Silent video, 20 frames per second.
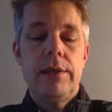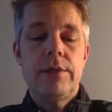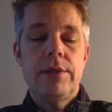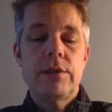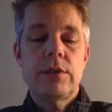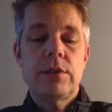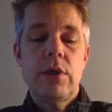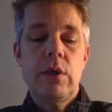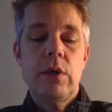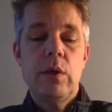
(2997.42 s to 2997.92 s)

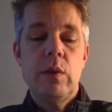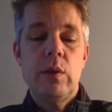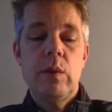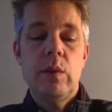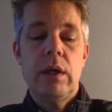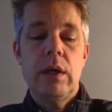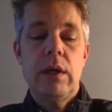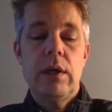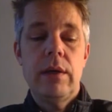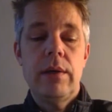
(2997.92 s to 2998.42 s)

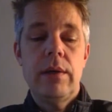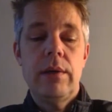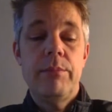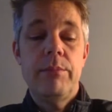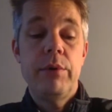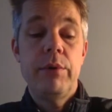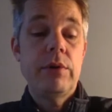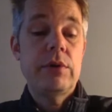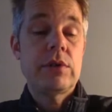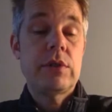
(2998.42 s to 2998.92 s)
So
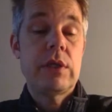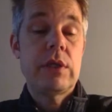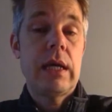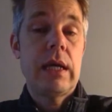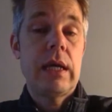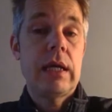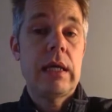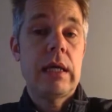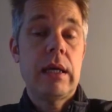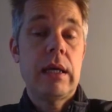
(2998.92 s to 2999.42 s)
books
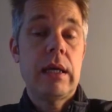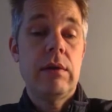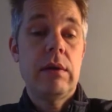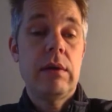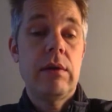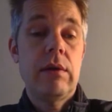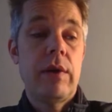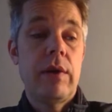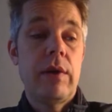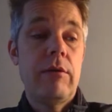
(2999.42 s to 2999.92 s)
that I
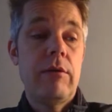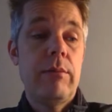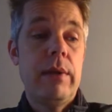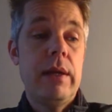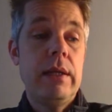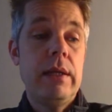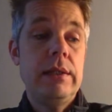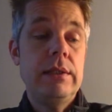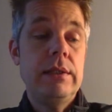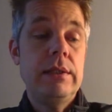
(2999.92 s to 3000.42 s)
can
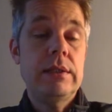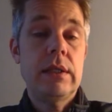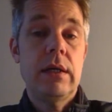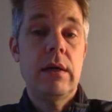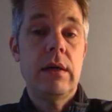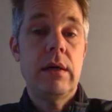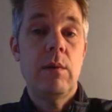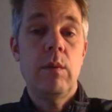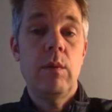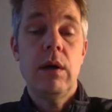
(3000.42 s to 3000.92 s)
recommend,
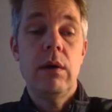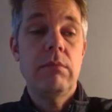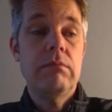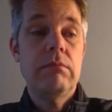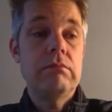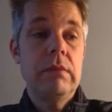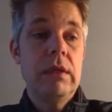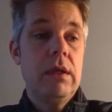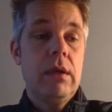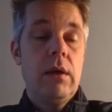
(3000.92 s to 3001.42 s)

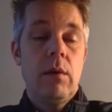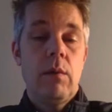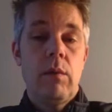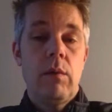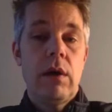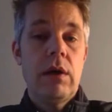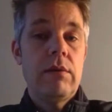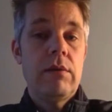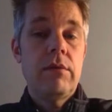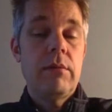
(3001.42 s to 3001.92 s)
well,
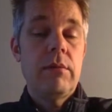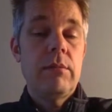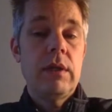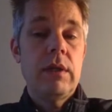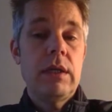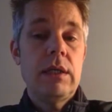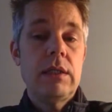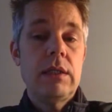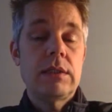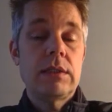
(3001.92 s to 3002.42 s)
one of
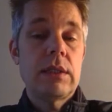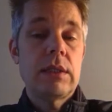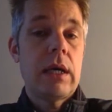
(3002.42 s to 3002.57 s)
them is,